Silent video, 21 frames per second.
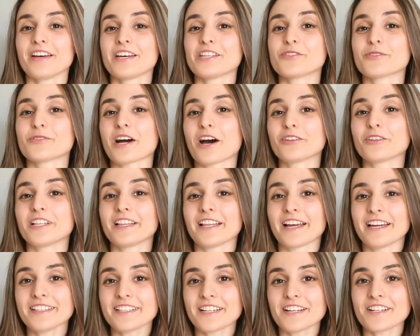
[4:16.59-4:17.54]
So how the
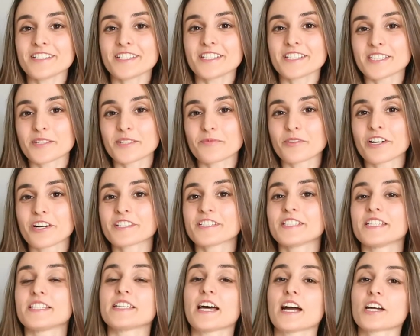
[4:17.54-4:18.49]
light care system works
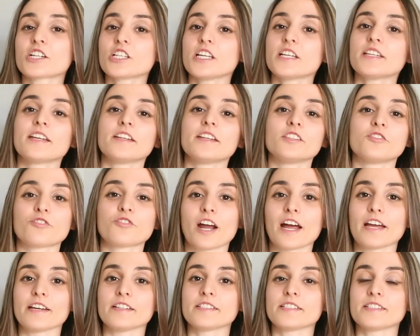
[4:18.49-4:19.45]
is actually that it
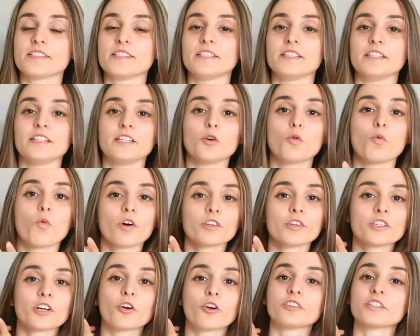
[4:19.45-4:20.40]
dries the
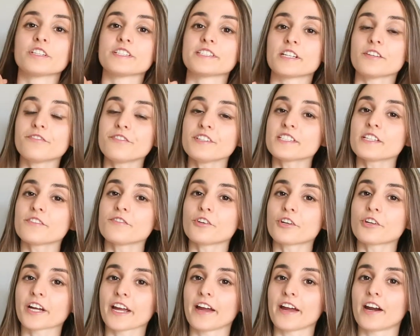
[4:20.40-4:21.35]
water on the surface of
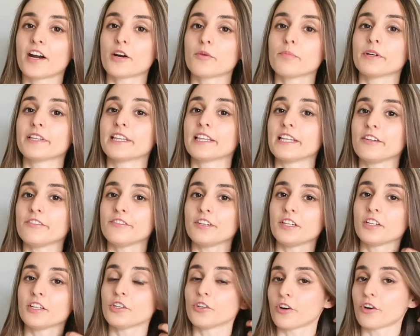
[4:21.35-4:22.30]
your hair, but
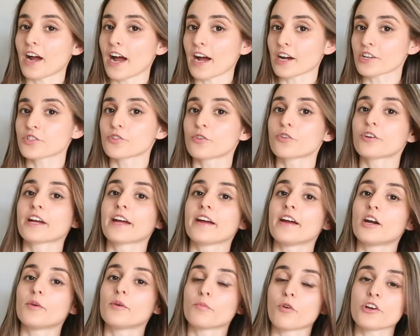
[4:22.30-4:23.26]
leaving your actual
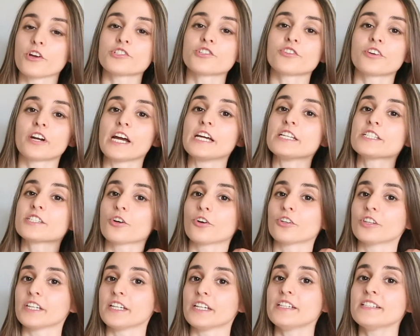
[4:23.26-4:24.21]
hair moisturized
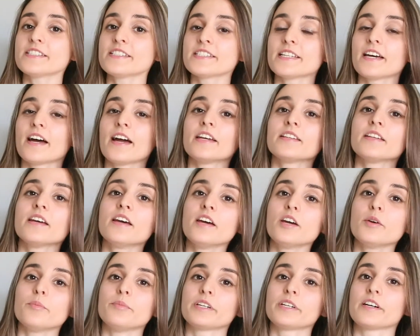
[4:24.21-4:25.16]
on the inside,
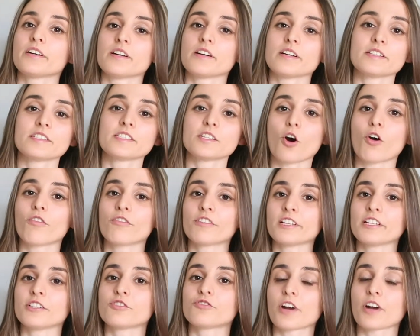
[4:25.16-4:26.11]
because
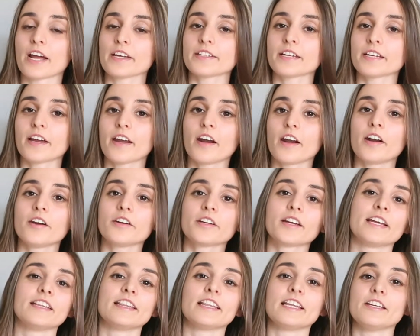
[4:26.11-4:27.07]
overly dried hair
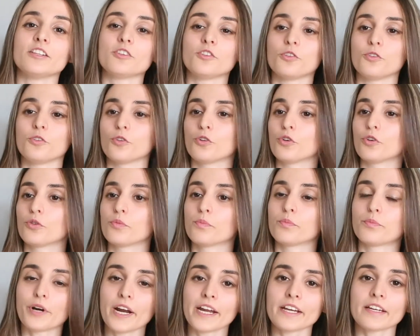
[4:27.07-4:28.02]
can lead to
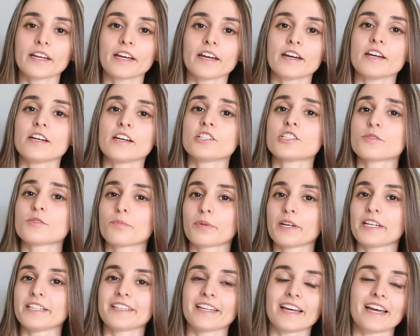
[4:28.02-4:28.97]
breakage,
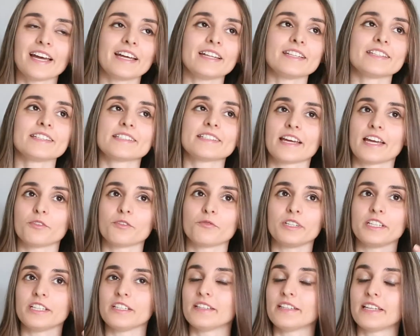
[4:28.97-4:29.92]
split ends, and
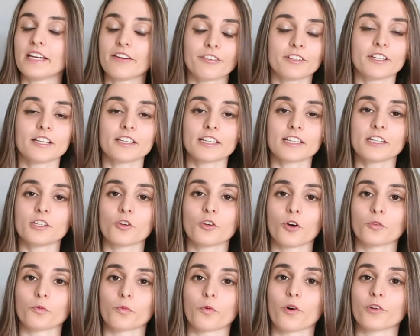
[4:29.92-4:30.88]
we definitely
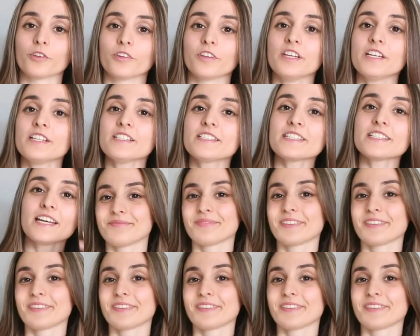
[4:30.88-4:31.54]
don't want this.